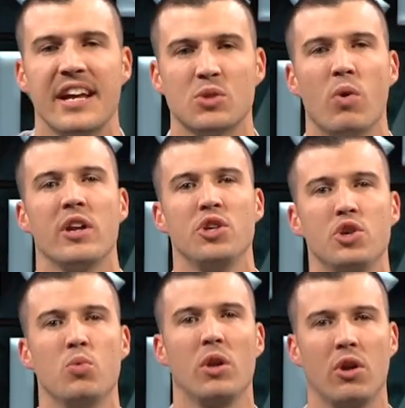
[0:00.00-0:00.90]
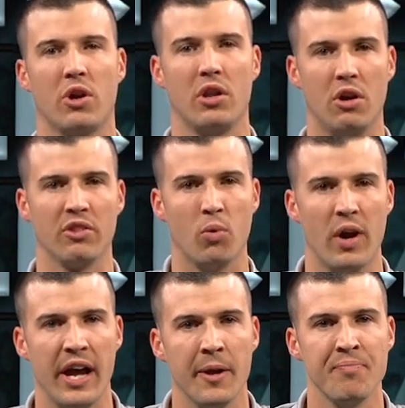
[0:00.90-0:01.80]
guess what you will learn along the
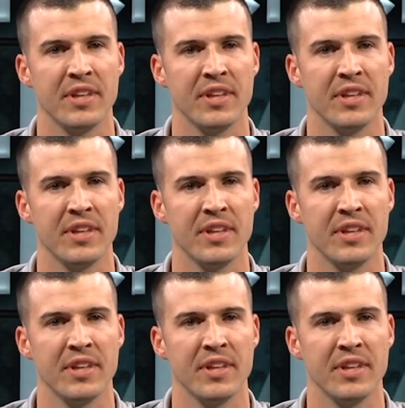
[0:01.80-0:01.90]
way